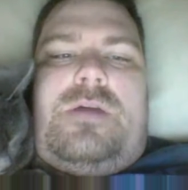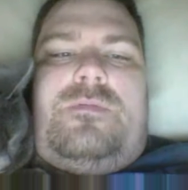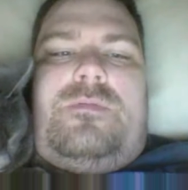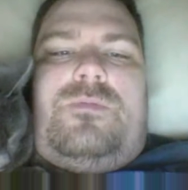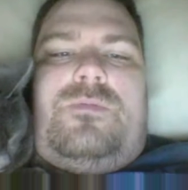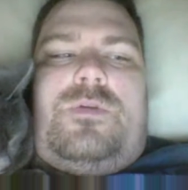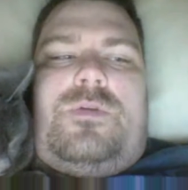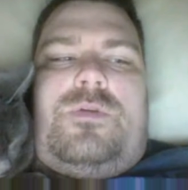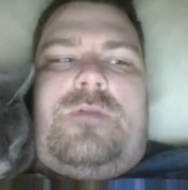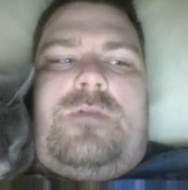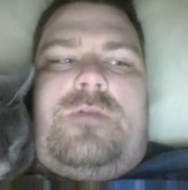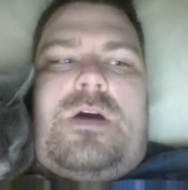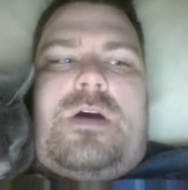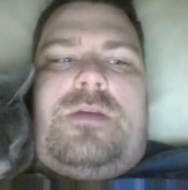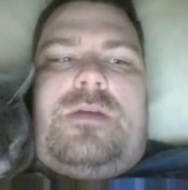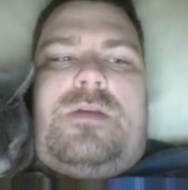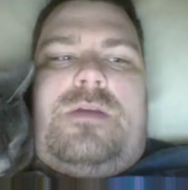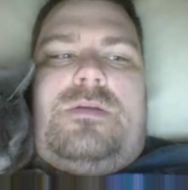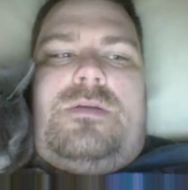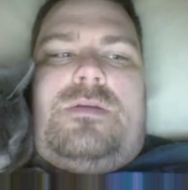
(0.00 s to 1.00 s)
would have
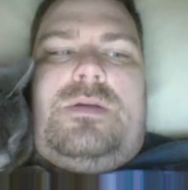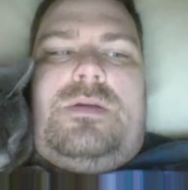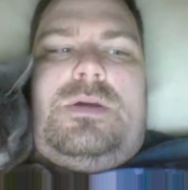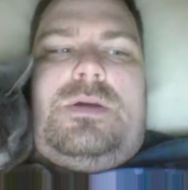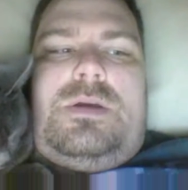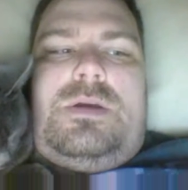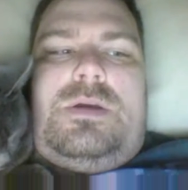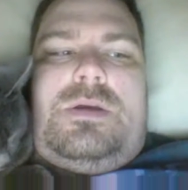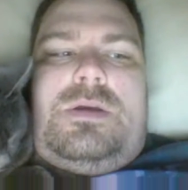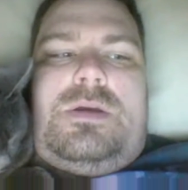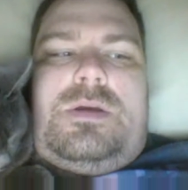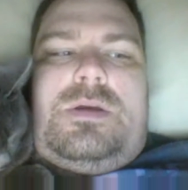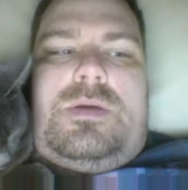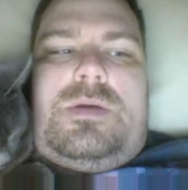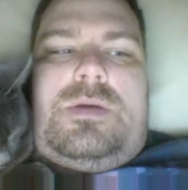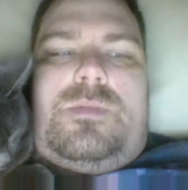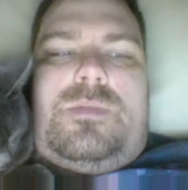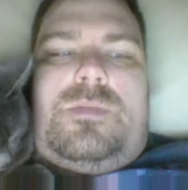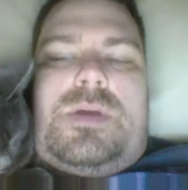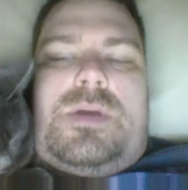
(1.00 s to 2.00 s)
gotten,
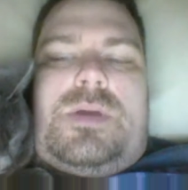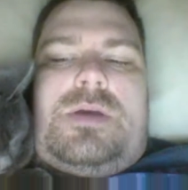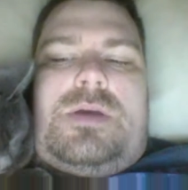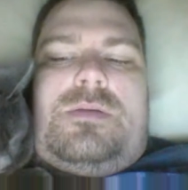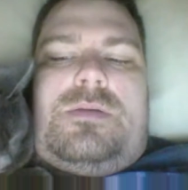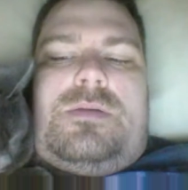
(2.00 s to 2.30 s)
but